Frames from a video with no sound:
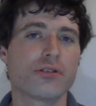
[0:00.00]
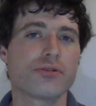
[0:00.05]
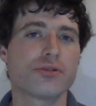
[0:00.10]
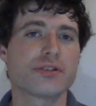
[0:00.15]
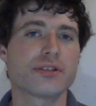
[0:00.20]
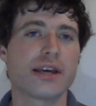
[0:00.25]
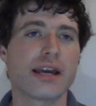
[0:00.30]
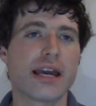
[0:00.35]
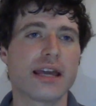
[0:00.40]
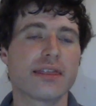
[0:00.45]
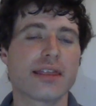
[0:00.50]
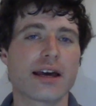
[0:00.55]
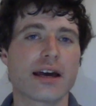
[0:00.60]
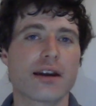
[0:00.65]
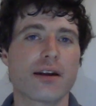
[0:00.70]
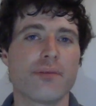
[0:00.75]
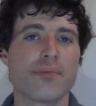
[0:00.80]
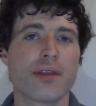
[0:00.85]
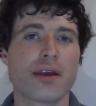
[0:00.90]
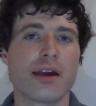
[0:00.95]
you saying
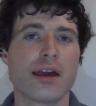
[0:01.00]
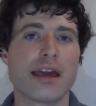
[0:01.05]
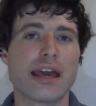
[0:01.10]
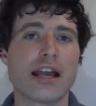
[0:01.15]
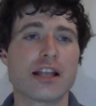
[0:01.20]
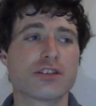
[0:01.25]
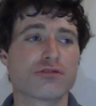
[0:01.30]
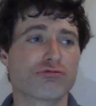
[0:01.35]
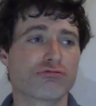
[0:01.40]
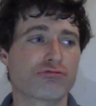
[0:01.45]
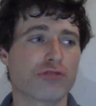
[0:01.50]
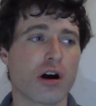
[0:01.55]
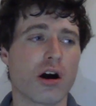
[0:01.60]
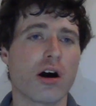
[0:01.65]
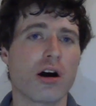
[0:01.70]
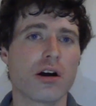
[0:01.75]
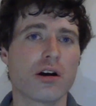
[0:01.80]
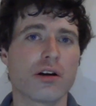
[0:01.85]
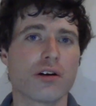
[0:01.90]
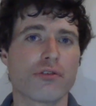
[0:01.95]
that it's
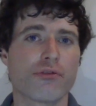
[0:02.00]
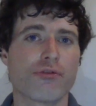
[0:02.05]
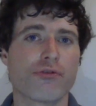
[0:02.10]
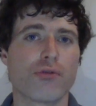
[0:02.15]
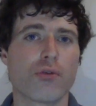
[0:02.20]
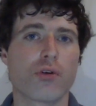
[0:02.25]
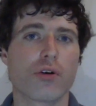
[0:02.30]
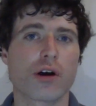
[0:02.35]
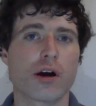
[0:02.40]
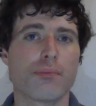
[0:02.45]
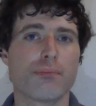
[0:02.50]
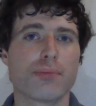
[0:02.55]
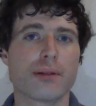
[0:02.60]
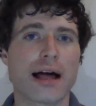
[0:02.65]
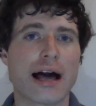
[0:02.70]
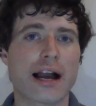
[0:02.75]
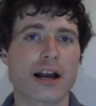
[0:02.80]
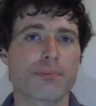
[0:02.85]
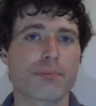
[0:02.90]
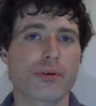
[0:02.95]
wrong for a
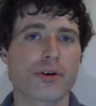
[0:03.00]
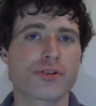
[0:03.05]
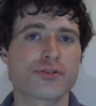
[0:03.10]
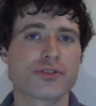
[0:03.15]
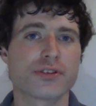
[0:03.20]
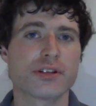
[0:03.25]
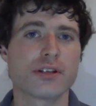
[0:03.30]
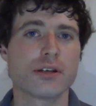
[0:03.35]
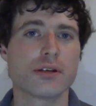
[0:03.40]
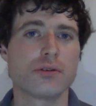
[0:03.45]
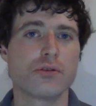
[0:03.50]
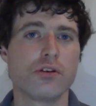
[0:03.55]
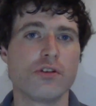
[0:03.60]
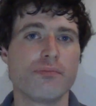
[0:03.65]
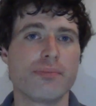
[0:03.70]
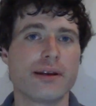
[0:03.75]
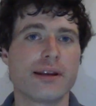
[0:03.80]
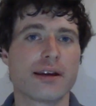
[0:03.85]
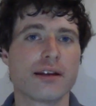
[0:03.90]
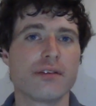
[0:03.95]
black person to
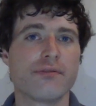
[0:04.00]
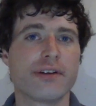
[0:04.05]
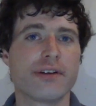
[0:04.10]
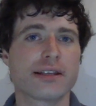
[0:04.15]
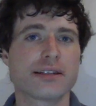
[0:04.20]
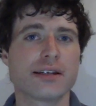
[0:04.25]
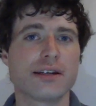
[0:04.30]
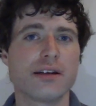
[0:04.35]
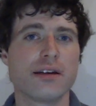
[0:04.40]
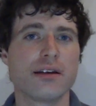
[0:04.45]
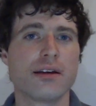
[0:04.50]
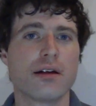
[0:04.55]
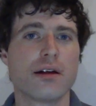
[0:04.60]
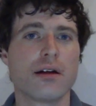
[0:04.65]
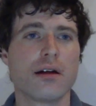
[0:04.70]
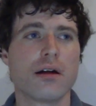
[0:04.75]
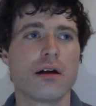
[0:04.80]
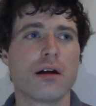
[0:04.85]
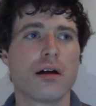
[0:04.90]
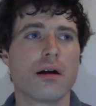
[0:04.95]
have been convicted,
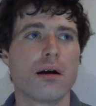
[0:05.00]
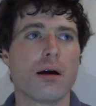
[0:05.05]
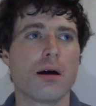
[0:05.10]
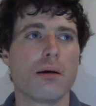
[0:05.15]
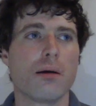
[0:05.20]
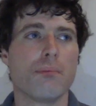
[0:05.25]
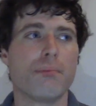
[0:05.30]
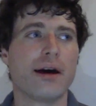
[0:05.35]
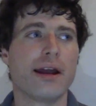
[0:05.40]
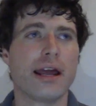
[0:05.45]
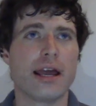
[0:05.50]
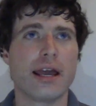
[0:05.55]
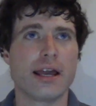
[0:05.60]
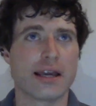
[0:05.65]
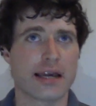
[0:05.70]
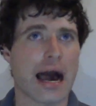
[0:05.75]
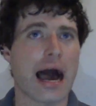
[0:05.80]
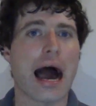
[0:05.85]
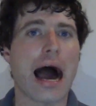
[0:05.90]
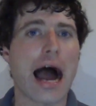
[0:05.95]
but
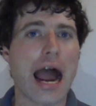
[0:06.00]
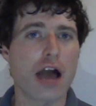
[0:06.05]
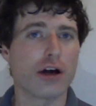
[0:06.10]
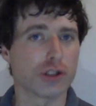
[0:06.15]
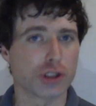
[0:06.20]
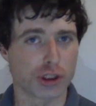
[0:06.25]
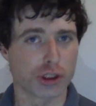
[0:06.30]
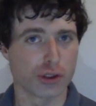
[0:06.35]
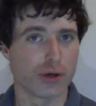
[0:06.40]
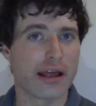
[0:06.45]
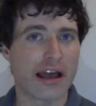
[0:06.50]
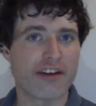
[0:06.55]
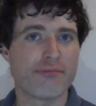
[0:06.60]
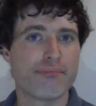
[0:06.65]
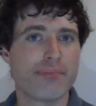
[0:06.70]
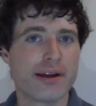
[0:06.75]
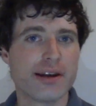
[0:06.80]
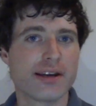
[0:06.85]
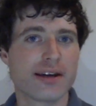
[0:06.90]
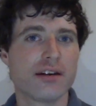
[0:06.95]
Kyle should
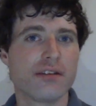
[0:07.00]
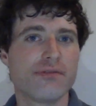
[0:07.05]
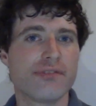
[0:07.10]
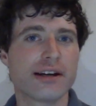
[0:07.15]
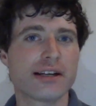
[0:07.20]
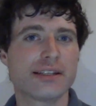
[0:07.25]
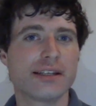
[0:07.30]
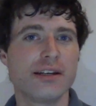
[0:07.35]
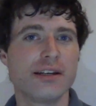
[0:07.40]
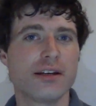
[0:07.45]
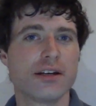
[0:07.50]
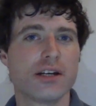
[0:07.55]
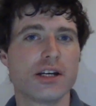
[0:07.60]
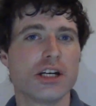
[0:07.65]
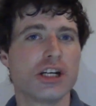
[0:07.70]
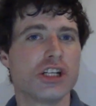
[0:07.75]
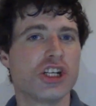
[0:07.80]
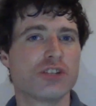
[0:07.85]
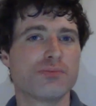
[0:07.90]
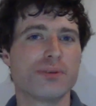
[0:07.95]
have been convicted
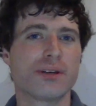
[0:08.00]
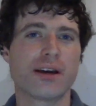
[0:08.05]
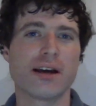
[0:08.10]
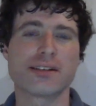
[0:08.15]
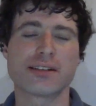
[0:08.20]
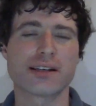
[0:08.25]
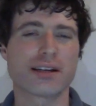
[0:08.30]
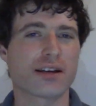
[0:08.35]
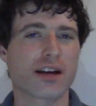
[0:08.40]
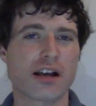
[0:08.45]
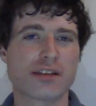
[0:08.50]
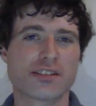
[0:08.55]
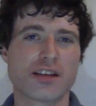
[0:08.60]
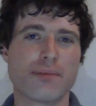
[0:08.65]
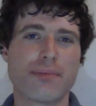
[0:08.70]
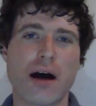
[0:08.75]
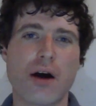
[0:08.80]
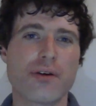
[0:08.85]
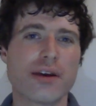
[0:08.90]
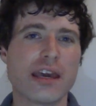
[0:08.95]
just because it
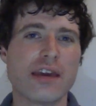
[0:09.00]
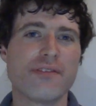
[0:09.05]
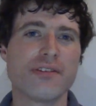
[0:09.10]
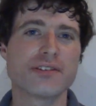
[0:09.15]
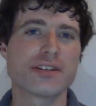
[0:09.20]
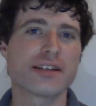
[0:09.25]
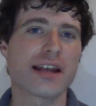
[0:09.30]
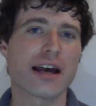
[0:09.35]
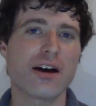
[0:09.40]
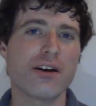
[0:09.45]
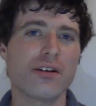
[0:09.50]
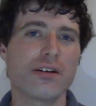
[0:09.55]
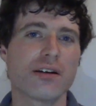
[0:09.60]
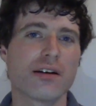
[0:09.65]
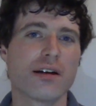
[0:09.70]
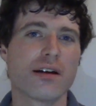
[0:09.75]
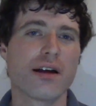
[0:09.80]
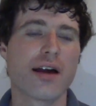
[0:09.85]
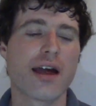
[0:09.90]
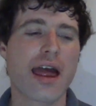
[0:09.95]
somehow evens it out?
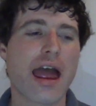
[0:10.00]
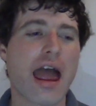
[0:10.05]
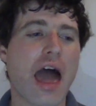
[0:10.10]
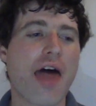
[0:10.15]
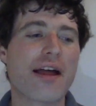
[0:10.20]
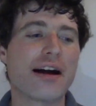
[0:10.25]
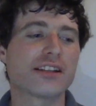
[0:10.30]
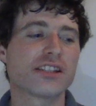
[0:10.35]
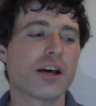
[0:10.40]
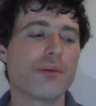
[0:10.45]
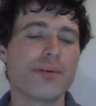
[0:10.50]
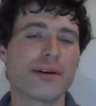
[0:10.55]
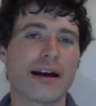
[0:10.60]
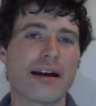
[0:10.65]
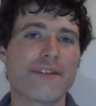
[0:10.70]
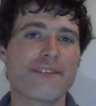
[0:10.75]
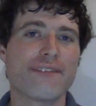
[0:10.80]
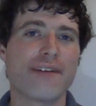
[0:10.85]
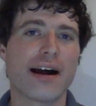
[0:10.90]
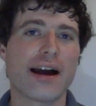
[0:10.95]
And that's something
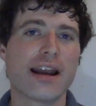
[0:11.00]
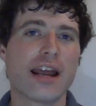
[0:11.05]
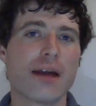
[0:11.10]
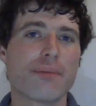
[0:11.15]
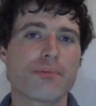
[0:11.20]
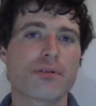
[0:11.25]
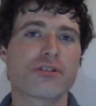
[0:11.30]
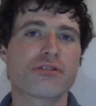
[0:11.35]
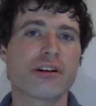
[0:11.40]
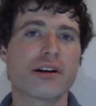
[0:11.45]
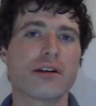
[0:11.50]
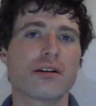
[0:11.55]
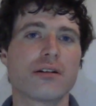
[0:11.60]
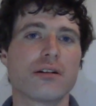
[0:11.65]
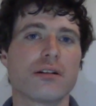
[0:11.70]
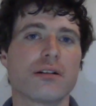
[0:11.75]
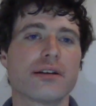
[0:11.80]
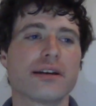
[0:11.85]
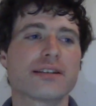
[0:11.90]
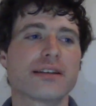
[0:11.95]
I find
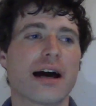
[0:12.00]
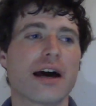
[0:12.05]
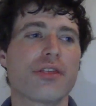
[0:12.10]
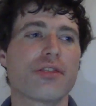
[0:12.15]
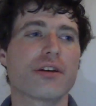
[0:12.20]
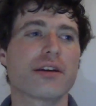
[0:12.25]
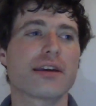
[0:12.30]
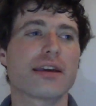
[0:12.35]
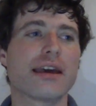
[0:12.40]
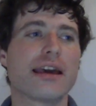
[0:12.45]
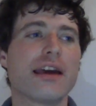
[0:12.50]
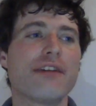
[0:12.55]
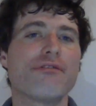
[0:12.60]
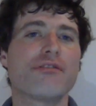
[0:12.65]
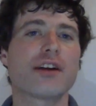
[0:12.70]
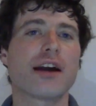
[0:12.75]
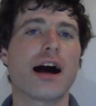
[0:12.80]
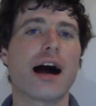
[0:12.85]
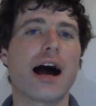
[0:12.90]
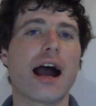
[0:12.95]
hypocritical. Is I think
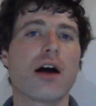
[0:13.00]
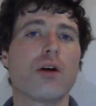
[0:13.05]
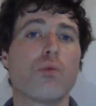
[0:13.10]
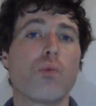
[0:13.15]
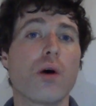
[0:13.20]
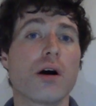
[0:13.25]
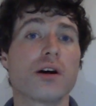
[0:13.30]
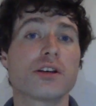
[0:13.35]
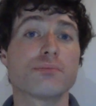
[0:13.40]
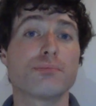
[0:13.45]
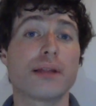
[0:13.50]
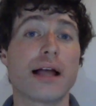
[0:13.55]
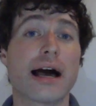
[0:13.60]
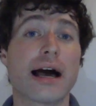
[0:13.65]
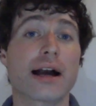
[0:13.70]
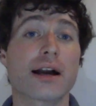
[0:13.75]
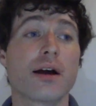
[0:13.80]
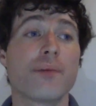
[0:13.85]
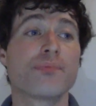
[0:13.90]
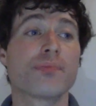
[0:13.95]
if Kyle was
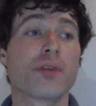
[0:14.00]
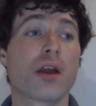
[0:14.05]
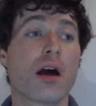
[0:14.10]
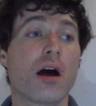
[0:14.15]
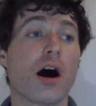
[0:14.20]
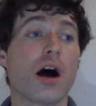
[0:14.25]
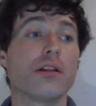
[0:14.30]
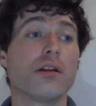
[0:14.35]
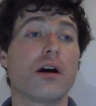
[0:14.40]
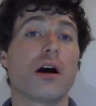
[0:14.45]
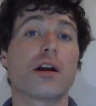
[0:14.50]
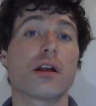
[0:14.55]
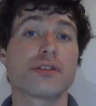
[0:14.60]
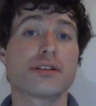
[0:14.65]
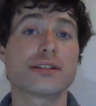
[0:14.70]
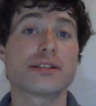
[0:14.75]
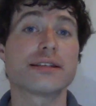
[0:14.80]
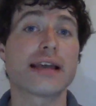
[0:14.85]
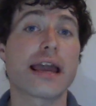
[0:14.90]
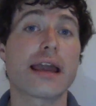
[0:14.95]
black, a lot of the
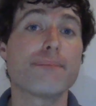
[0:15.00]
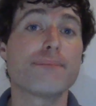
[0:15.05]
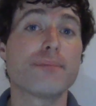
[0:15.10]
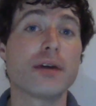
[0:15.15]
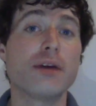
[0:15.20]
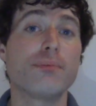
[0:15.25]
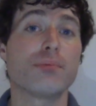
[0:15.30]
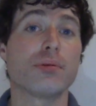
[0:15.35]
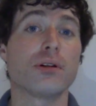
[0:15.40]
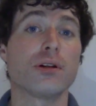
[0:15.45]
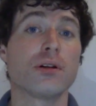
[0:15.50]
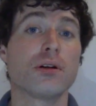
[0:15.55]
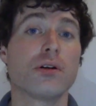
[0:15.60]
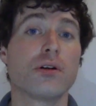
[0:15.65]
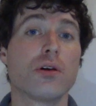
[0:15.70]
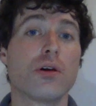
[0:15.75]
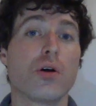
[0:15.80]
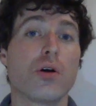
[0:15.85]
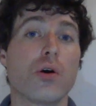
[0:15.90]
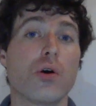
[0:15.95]
same people
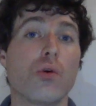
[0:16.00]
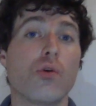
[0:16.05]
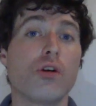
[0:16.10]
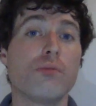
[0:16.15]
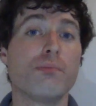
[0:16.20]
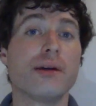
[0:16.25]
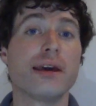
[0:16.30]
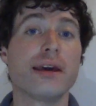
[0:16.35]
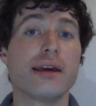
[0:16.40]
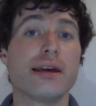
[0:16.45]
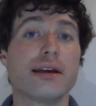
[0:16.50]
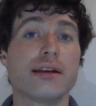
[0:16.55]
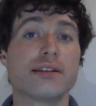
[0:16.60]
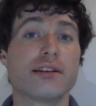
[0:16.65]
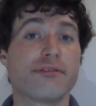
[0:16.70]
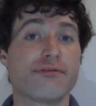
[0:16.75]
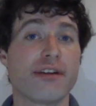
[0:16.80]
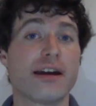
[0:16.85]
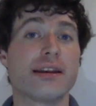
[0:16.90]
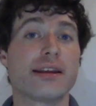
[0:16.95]
would be
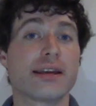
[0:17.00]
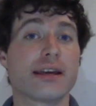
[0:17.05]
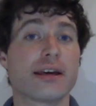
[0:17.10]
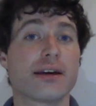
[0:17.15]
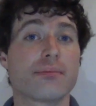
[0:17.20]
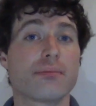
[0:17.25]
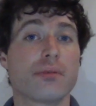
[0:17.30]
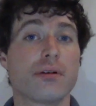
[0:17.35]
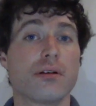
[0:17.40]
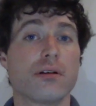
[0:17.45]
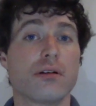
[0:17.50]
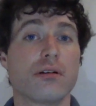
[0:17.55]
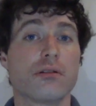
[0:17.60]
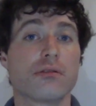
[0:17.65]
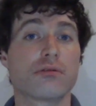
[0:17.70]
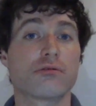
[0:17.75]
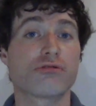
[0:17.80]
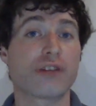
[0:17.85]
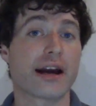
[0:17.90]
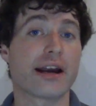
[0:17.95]
defending him
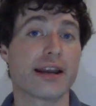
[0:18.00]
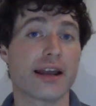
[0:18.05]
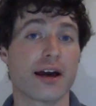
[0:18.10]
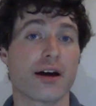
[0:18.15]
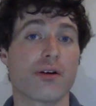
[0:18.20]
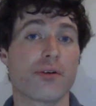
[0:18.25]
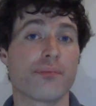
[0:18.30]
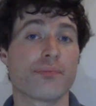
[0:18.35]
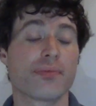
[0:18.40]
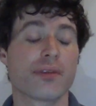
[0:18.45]
right now.